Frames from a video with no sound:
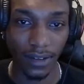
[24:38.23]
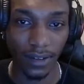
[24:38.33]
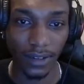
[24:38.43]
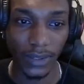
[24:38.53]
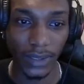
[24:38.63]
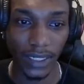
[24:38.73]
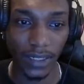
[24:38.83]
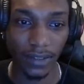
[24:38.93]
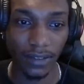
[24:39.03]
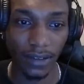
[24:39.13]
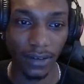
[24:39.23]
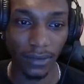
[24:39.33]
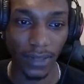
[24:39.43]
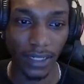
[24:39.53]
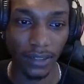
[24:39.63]
Creates a
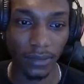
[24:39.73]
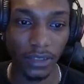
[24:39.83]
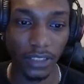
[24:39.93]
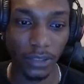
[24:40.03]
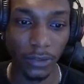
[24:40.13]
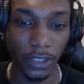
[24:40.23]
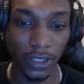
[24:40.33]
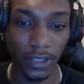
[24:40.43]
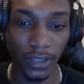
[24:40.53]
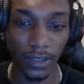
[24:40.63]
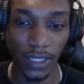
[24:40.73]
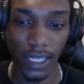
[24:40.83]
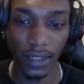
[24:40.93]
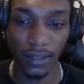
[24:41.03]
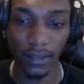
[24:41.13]
random joker.
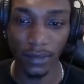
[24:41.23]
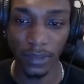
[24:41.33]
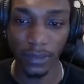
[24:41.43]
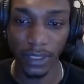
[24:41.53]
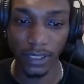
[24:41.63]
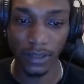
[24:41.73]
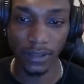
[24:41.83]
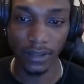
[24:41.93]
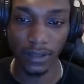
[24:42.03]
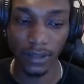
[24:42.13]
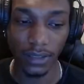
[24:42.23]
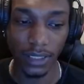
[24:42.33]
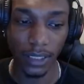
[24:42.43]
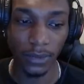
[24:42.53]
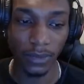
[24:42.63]
That could be pretty good.
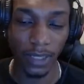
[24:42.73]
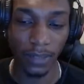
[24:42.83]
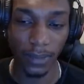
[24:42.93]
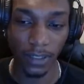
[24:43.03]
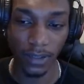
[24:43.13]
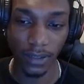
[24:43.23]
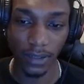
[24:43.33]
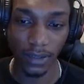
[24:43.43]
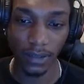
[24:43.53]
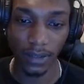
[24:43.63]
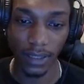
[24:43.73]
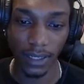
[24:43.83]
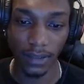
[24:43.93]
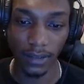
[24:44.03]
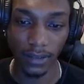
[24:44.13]
Doubles my money.
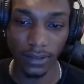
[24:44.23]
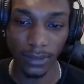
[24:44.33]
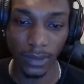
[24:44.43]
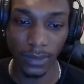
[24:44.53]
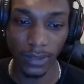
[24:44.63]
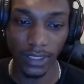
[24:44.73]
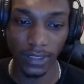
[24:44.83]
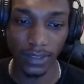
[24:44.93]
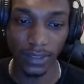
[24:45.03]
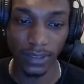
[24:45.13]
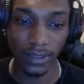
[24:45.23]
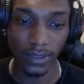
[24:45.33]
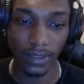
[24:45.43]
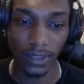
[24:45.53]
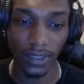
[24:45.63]
That could also be pretty good.
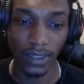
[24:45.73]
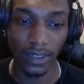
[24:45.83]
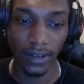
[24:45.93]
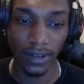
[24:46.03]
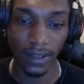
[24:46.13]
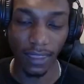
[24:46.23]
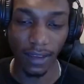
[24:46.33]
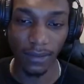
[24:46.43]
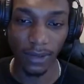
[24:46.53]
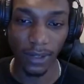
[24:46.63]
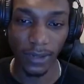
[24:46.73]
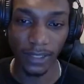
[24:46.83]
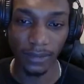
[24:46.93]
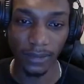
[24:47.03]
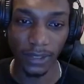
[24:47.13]
I think I want a
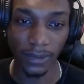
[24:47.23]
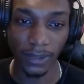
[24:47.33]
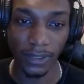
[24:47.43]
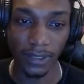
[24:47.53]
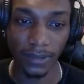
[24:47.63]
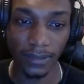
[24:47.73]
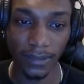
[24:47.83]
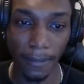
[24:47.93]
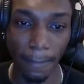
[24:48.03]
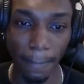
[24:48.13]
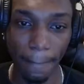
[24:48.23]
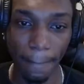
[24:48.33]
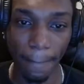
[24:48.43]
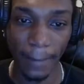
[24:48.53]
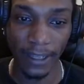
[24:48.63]
random joker,
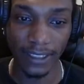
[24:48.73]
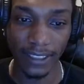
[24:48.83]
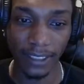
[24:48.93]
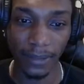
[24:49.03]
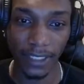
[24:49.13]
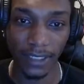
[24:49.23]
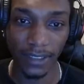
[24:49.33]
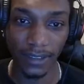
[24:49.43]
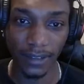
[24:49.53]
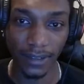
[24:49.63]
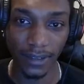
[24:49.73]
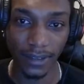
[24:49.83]
because it could be good.